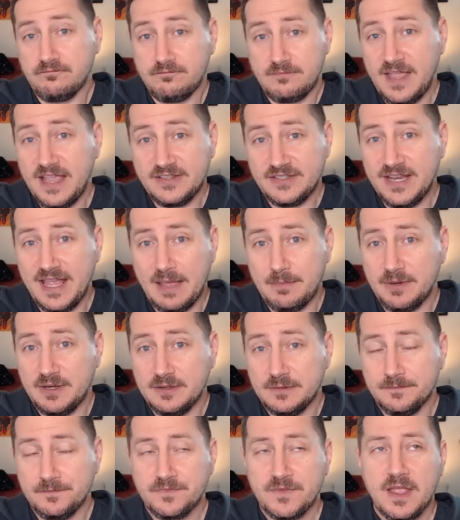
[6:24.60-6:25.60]
Hasn't happened.
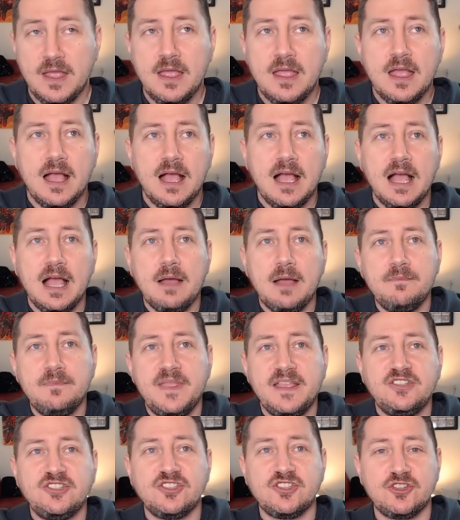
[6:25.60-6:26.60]
Um,
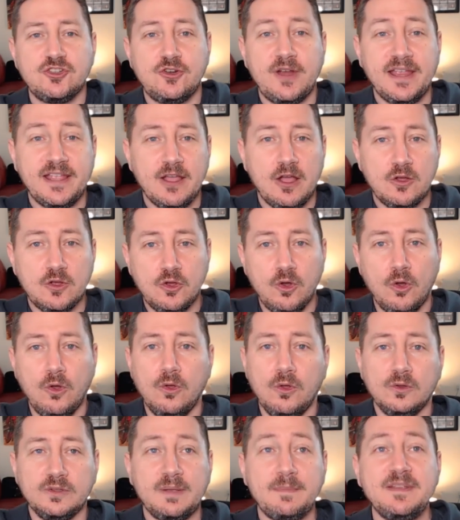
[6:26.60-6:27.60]
they just crank out
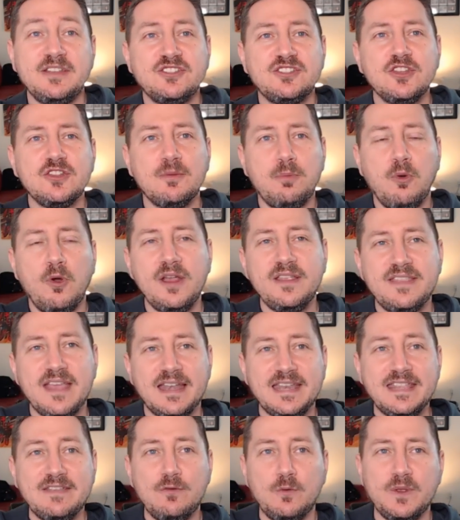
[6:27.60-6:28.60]
gold. I mean, it's to the point
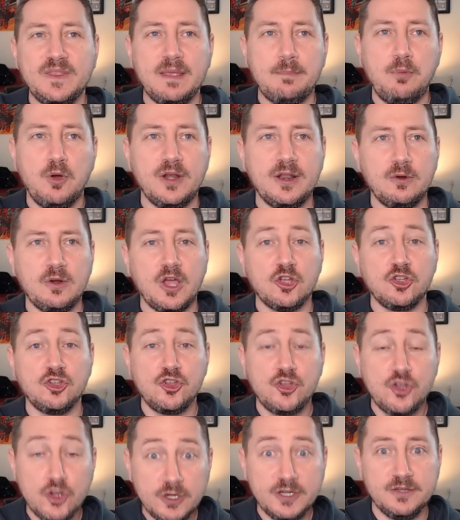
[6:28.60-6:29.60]
that even when they put out a
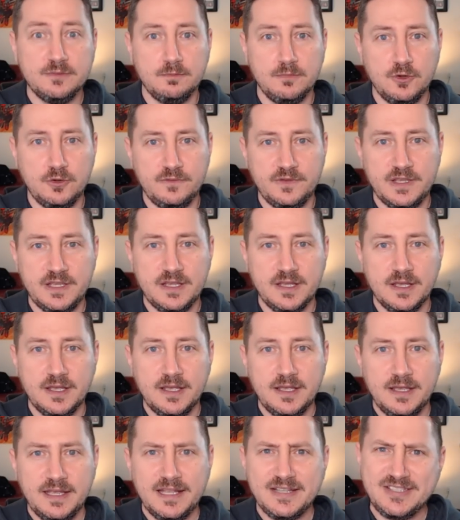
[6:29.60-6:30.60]
good movie,
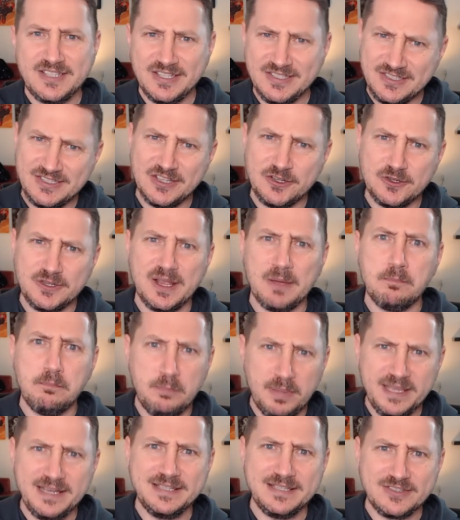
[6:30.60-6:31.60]
it's considered a
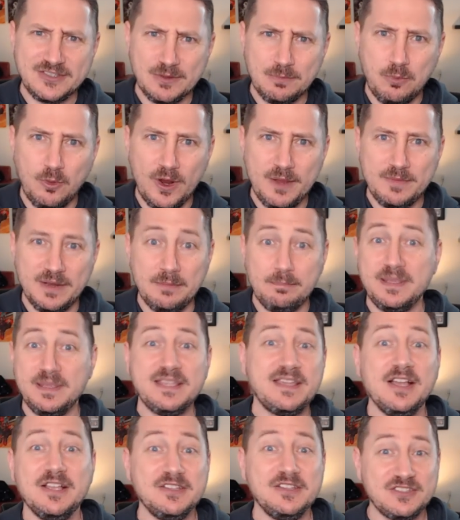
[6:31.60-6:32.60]
big disappointment
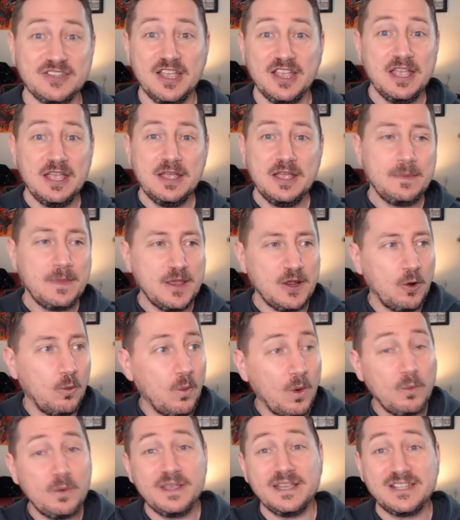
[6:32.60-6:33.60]
because, you know,
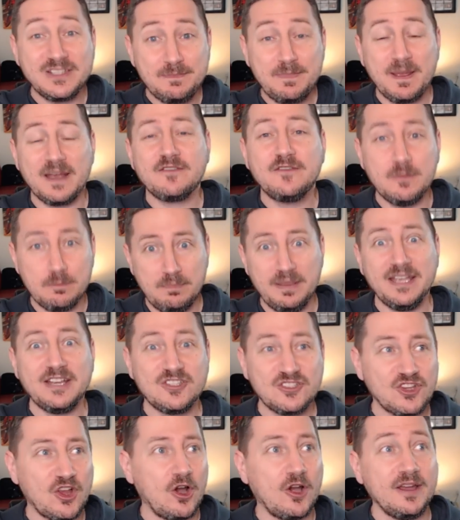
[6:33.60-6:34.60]
what we expect from
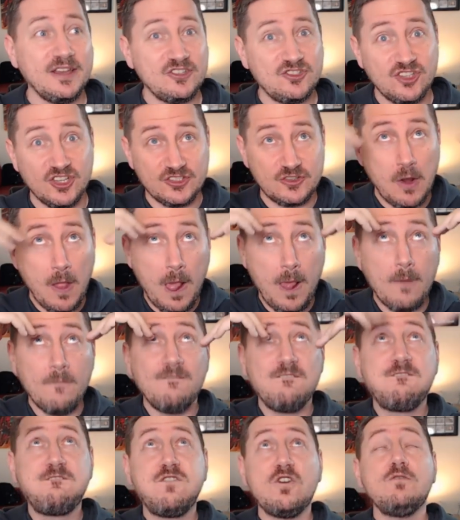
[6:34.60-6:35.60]
Pixar is just
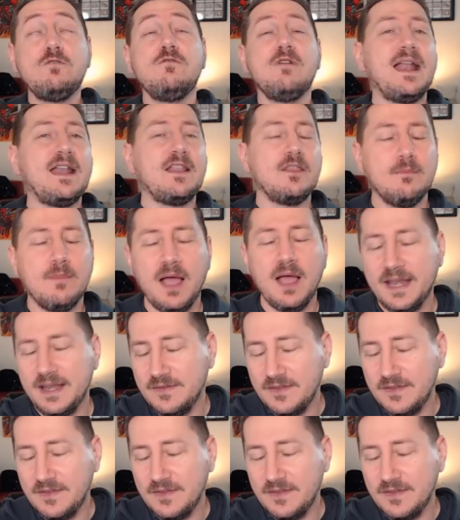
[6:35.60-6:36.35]
foo out of the mind.